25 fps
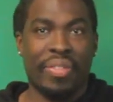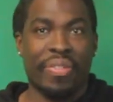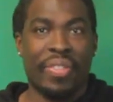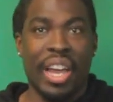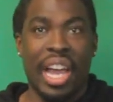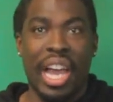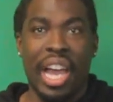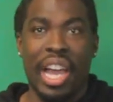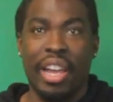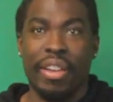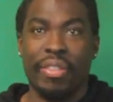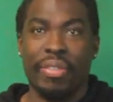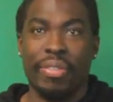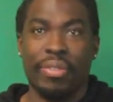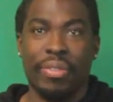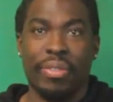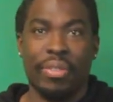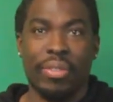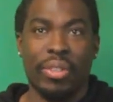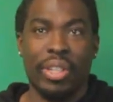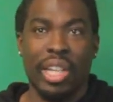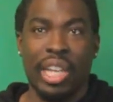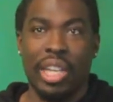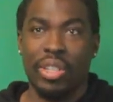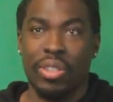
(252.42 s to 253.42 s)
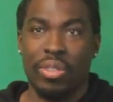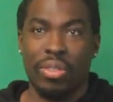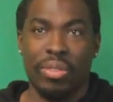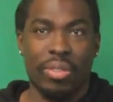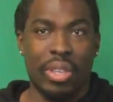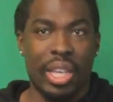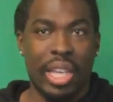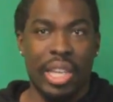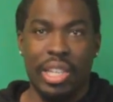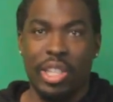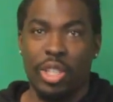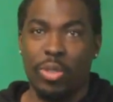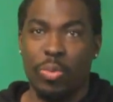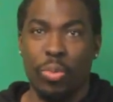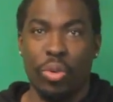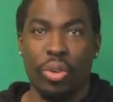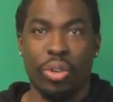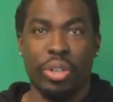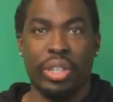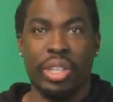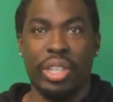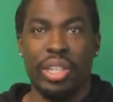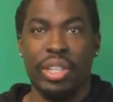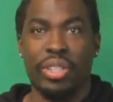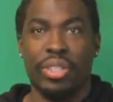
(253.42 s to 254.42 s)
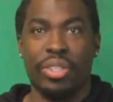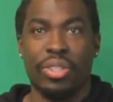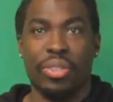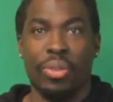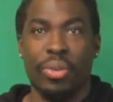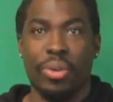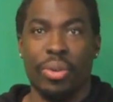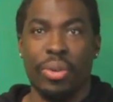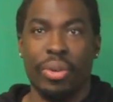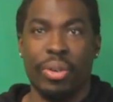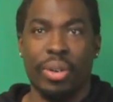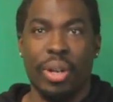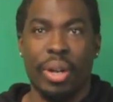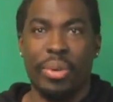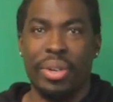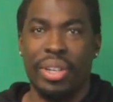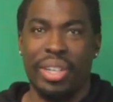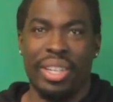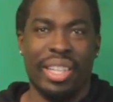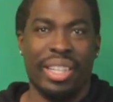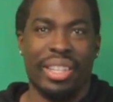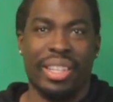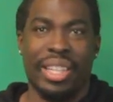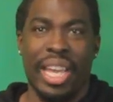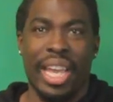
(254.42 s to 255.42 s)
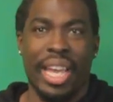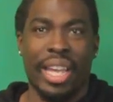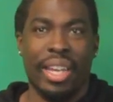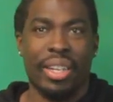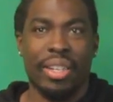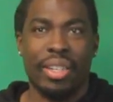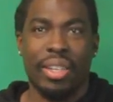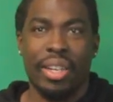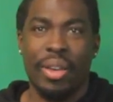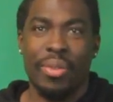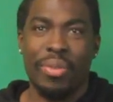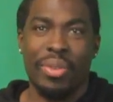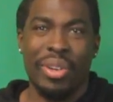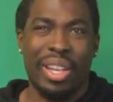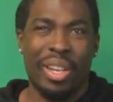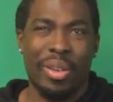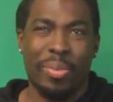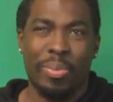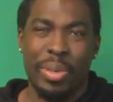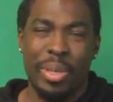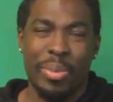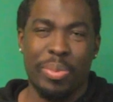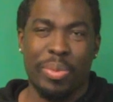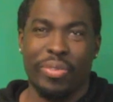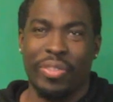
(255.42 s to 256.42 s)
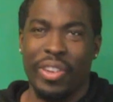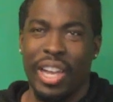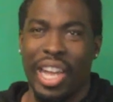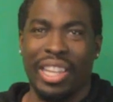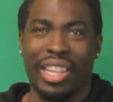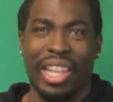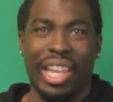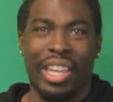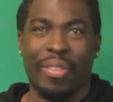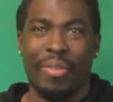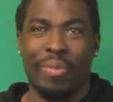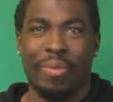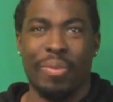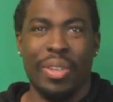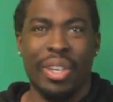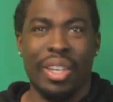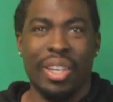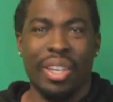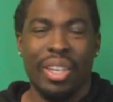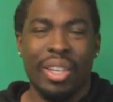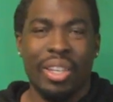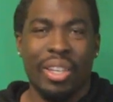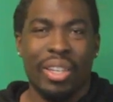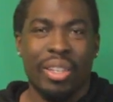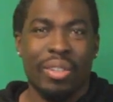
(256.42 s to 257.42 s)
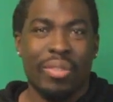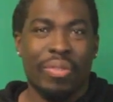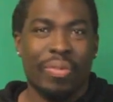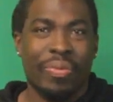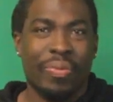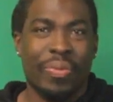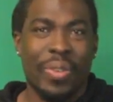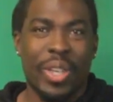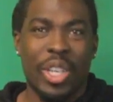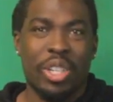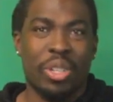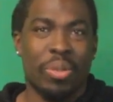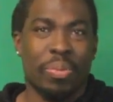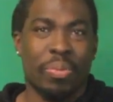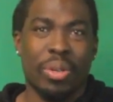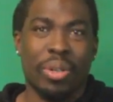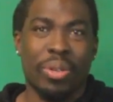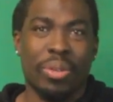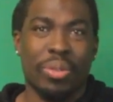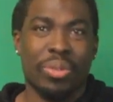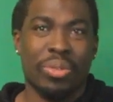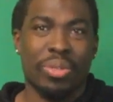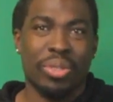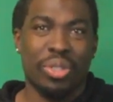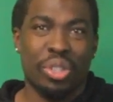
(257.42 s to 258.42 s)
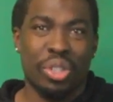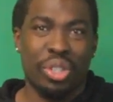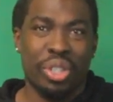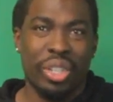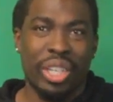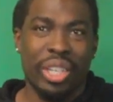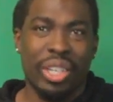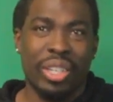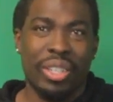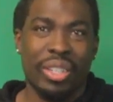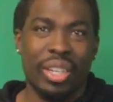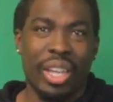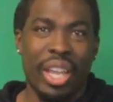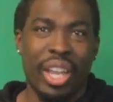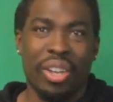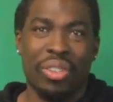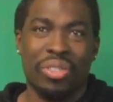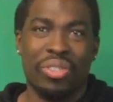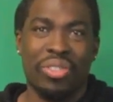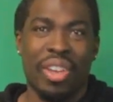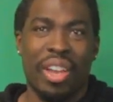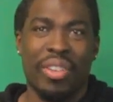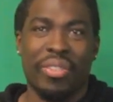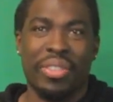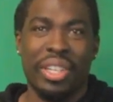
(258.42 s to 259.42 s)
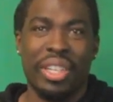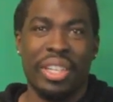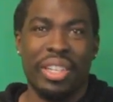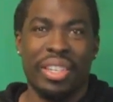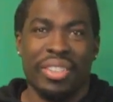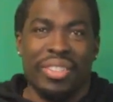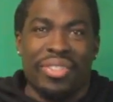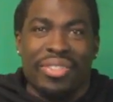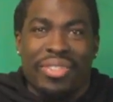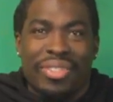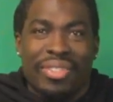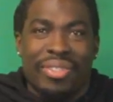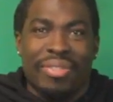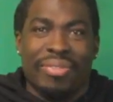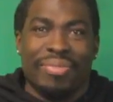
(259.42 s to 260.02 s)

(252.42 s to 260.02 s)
Five or like a, any sporting goods store. I would have did that. I want to help people find like fishing poles and shit and airsoft guns.